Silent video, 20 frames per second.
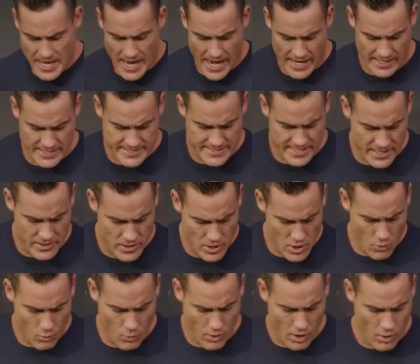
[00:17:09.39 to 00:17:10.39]
And I said,
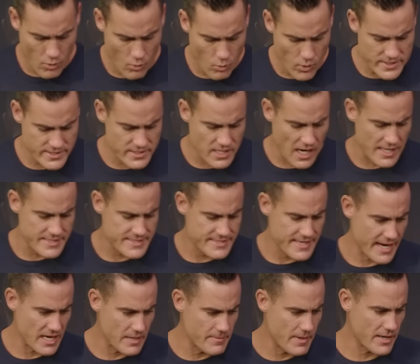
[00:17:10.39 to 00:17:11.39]
well, what's God
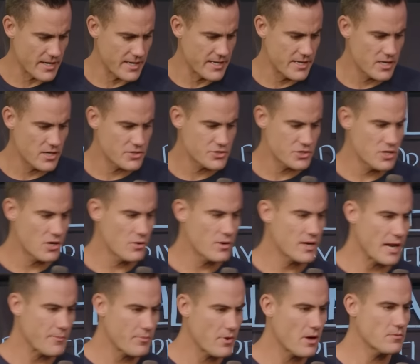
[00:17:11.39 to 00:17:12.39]
saying about it? He goes, you know
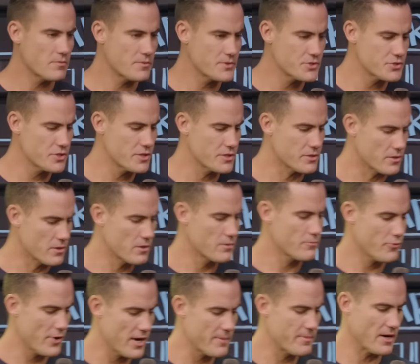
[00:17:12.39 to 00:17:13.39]
what? I probably should
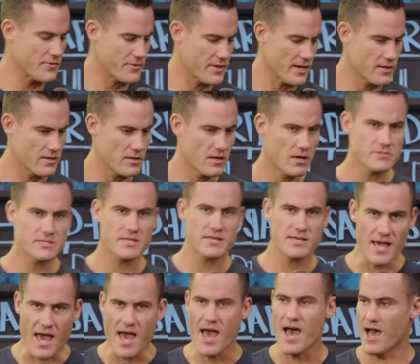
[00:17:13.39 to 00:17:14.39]
pray about that. I was like,
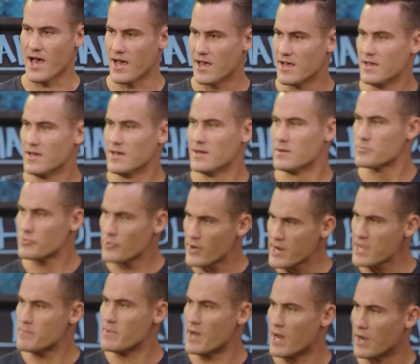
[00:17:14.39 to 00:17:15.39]
yeah,
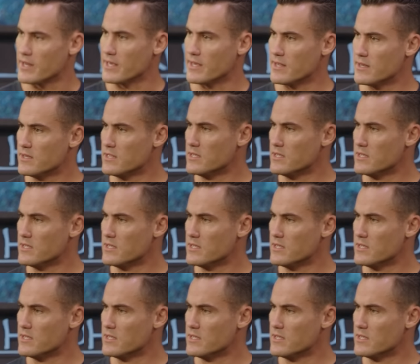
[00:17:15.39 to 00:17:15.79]
pray about it.